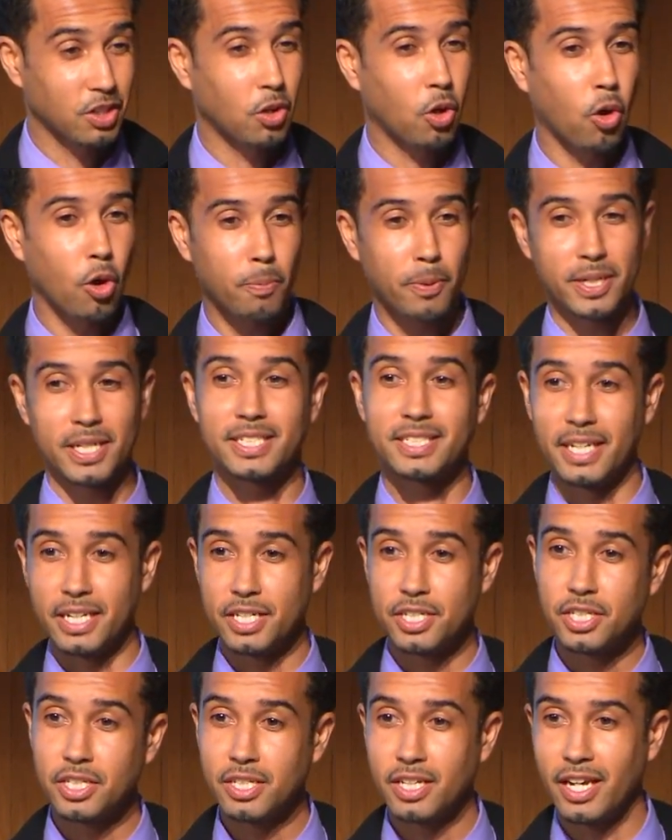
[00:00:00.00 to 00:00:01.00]

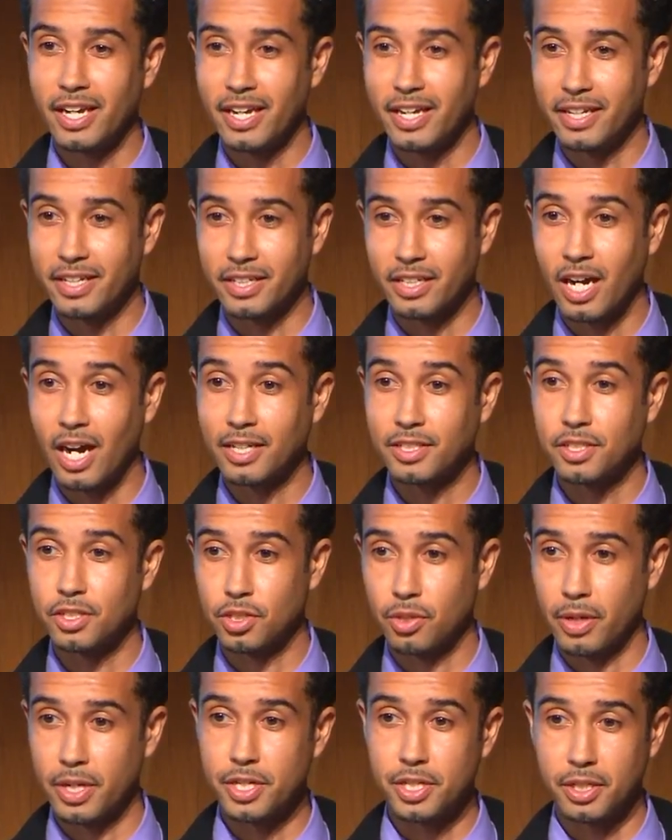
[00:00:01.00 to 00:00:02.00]
corporatization and
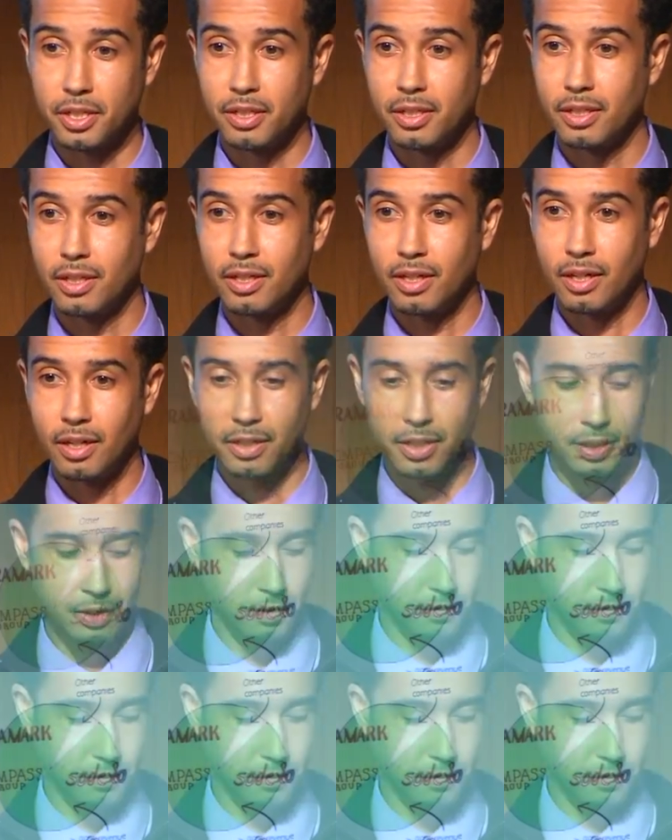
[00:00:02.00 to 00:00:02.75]
concentration in